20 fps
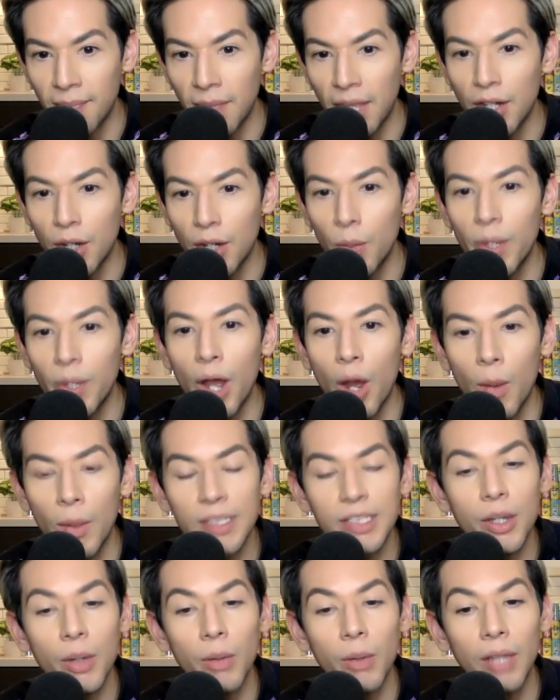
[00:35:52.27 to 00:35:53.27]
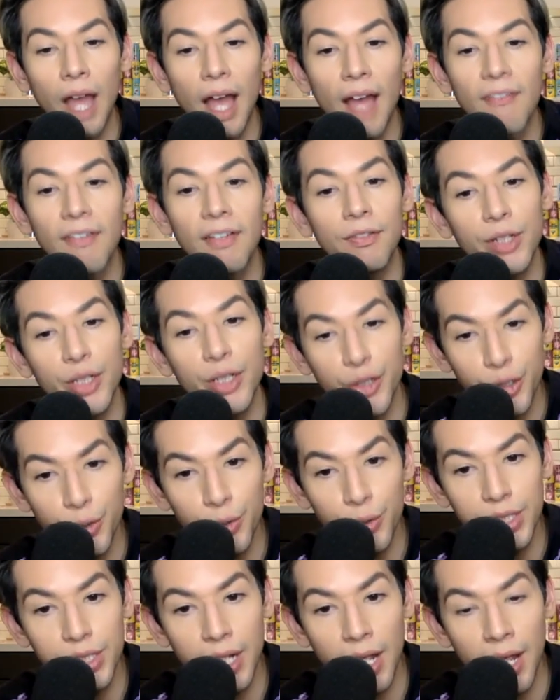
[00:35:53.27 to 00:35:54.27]
I know we always go live every
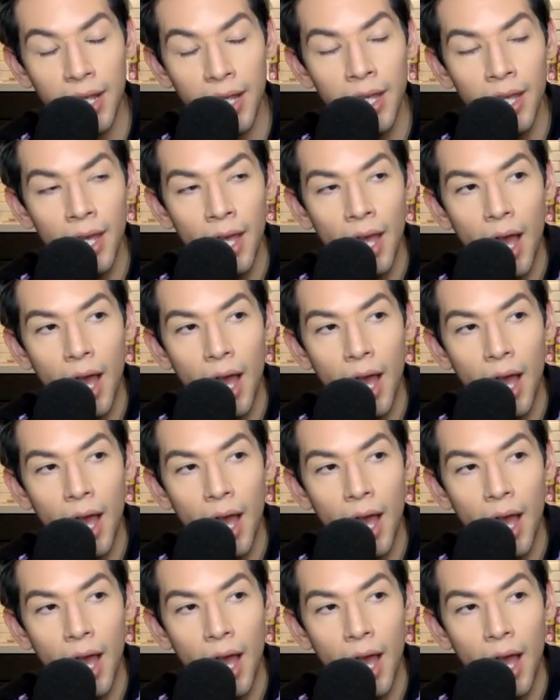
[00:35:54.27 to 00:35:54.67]
Tuesday,